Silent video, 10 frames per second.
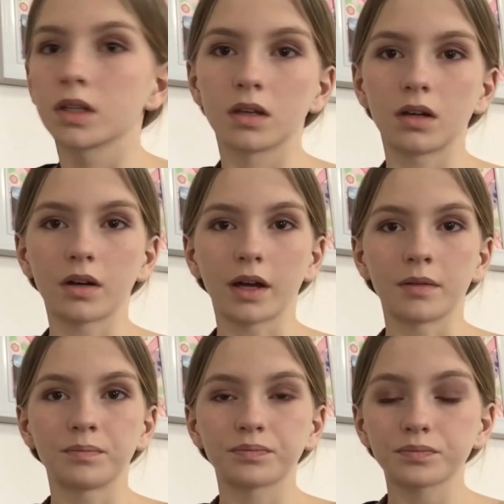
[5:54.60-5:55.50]
Okay,
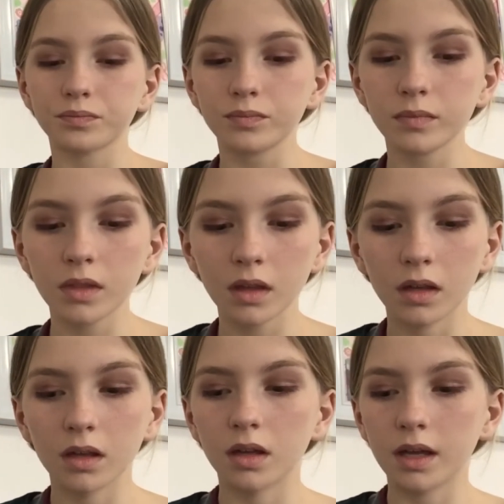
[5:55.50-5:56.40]

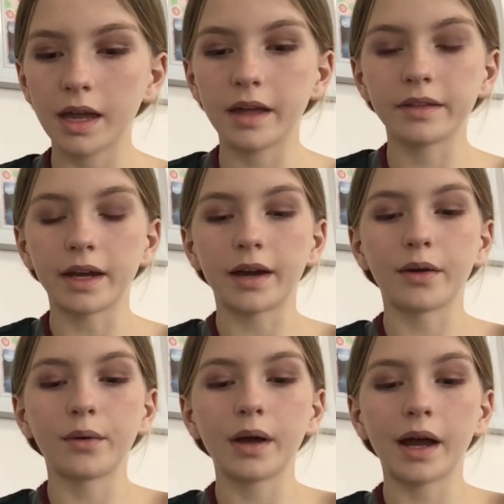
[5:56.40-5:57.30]
and
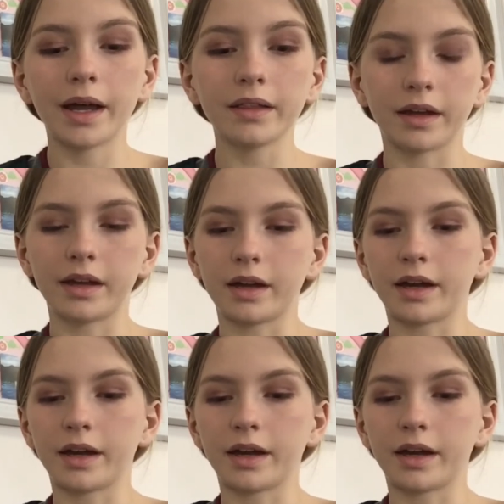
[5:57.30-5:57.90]
now highlight.